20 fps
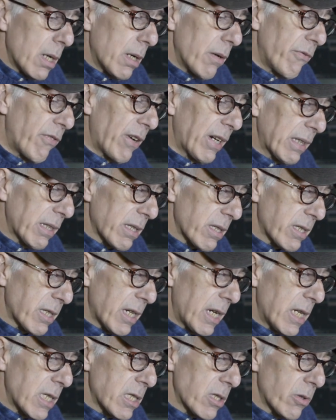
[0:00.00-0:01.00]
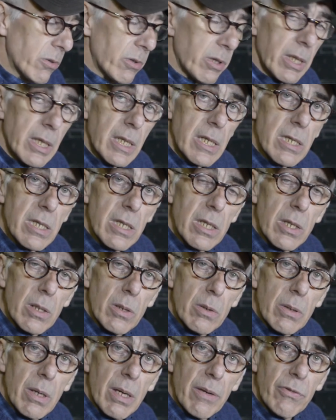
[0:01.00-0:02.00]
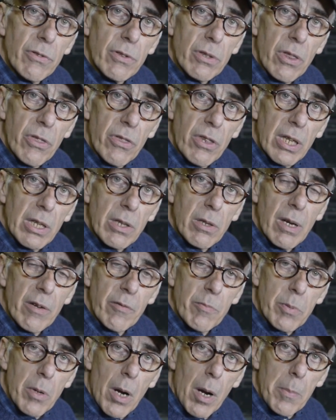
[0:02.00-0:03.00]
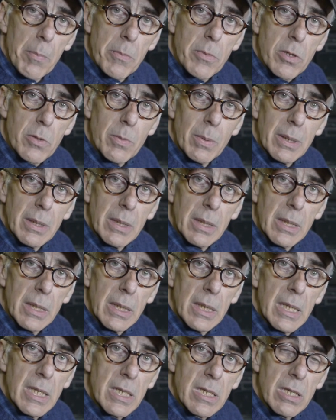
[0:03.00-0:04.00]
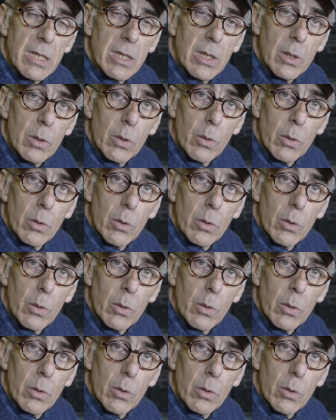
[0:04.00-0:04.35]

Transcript: vital signs on the ECU if you think you have problems with the ECU,